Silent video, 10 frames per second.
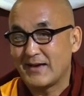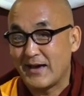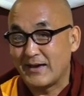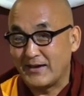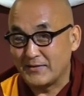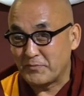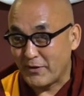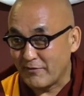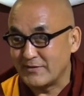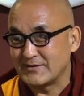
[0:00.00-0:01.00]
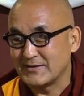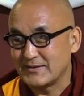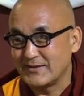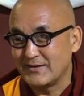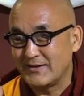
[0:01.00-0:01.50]
I had parents
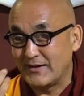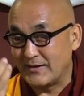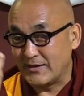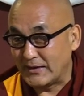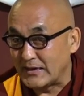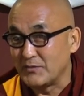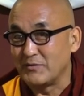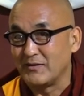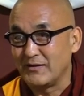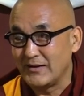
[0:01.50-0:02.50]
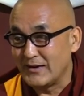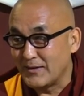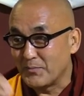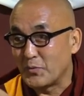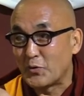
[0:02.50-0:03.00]
and he will
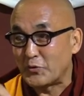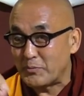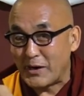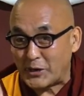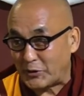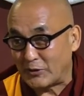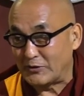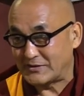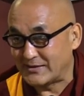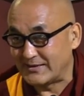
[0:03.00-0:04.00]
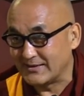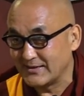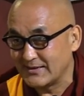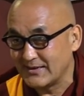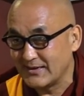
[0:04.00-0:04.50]
born miraculously
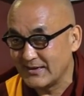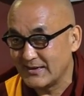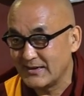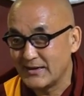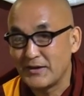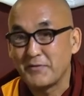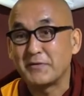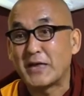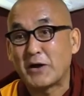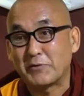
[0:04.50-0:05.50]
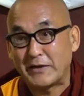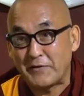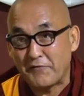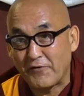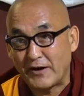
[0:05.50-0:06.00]
without any
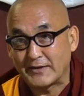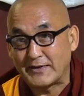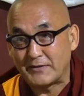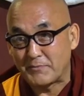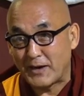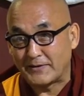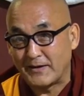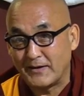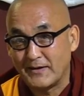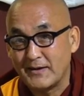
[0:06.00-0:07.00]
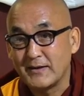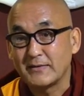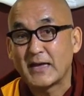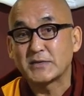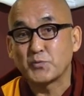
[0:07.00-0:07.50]
father and mother.
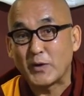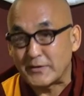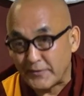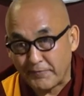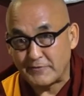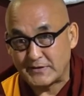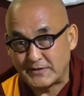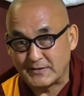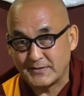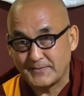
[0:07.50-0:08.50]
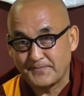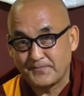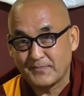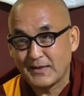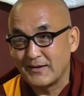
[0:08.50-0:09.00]
That's one difference.
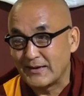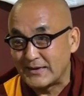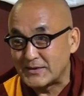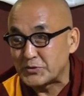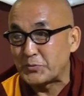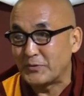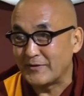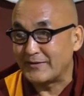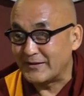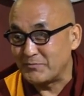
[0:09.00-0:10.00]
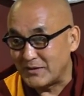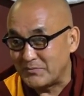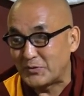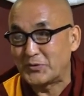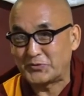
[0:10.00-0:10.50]
He's superior than me
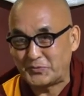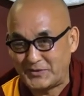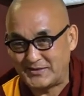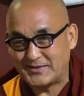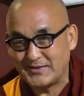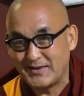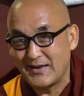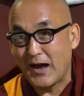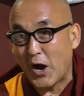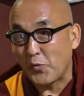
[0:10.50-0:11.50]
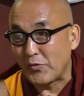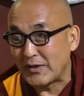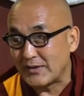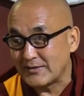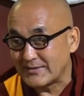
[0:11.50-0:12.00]
because of this, how
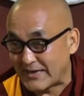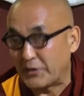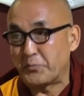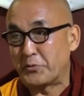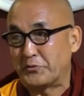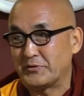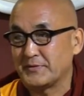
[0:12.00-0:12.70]
we take birth.